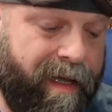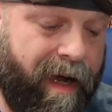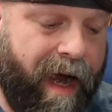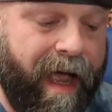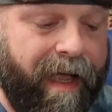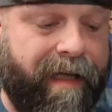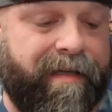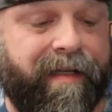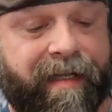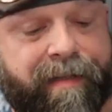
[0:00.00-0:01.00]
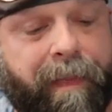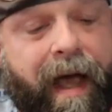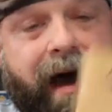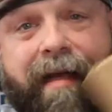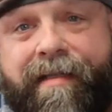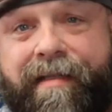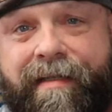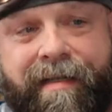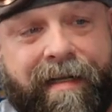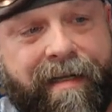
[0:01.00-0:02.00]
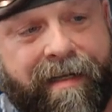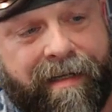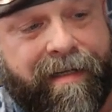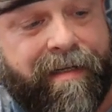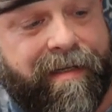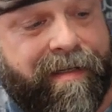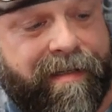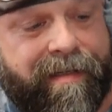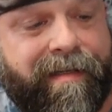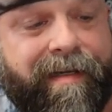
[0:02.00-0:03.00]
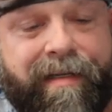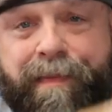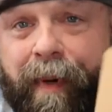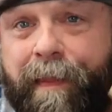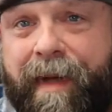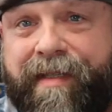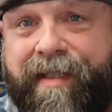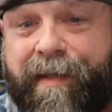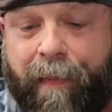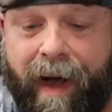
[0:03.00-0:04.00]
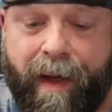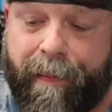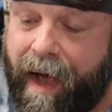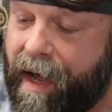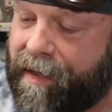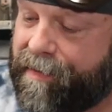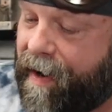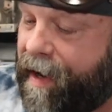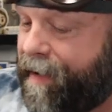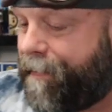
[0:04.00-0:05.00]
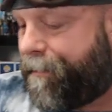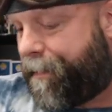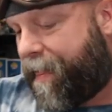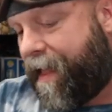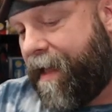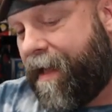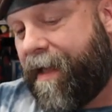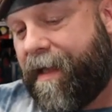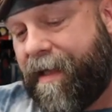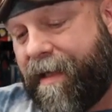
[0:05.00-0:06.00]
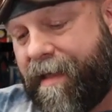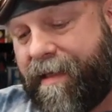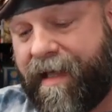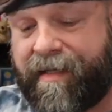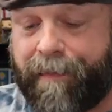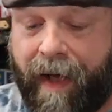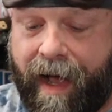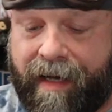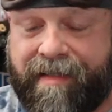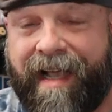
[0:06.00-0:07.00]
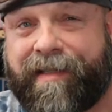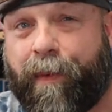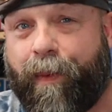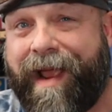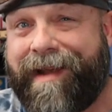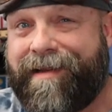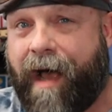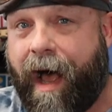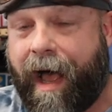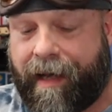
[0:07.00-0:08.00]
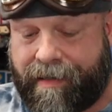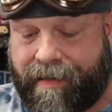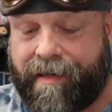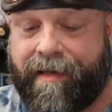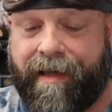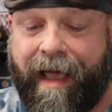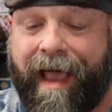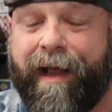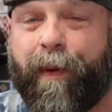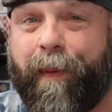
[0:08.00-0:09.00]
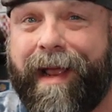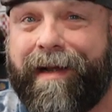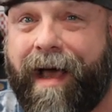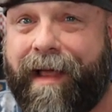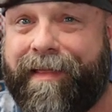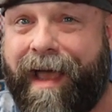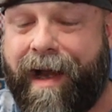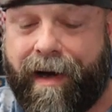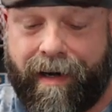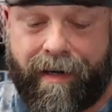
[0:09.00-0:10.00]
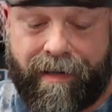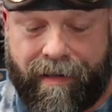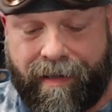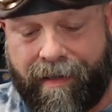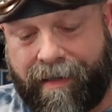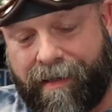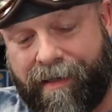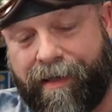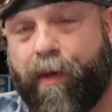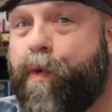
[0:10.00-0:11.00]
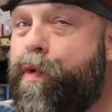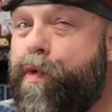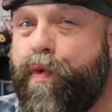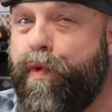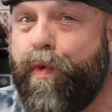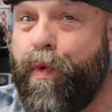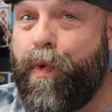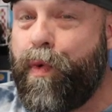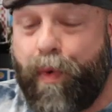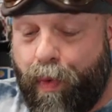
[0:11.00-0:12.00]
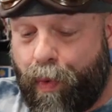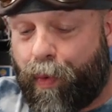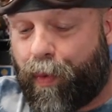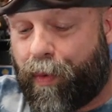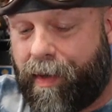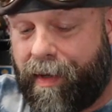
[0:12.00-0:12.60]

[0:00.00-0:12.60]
Alright, so this box is pretty much just a brown box, right? This box has a red dot and a red dot there. Ooh.